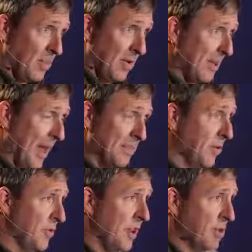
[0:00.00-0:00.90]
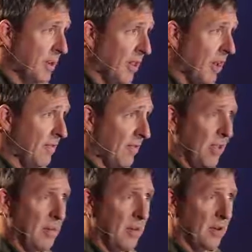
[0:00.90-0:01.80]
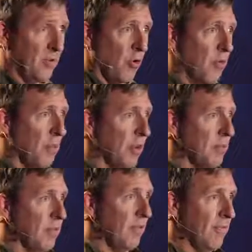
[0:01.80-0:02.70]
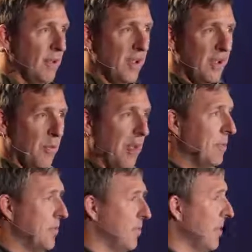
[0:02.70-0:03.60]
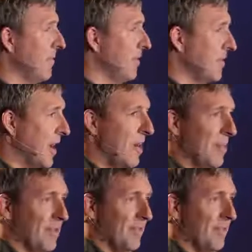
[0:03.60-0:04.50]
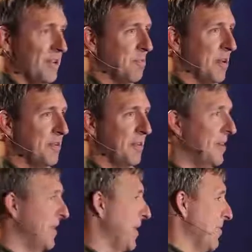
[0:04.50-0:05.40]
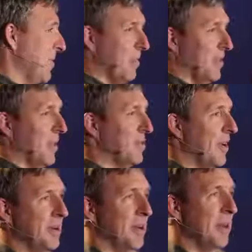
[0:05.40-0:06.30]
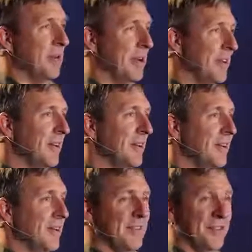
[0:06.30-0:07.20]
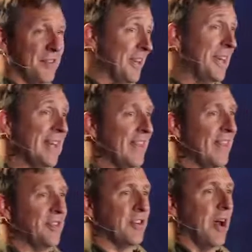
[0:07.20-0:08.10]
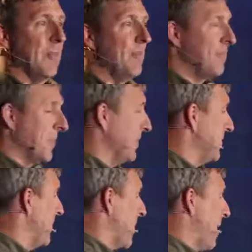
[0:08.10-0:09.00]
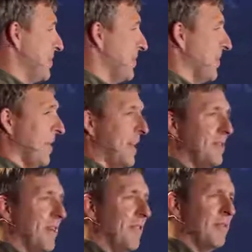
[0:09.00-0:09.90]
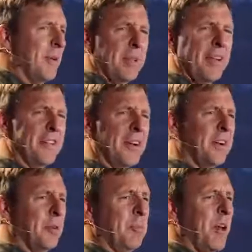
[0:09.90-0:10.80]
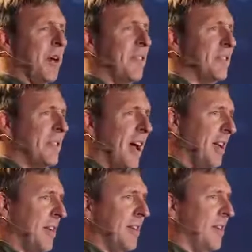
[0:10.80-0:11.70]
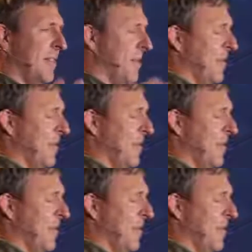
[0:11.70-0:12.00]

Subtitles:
and what has absolutely changed my life, allowed me to grow Bulletproof while I was working full-time as a vice president at a publicly traded company, succeeding in that job with stock options and all that stuff. I'm like, I'll start a little blog on the side, and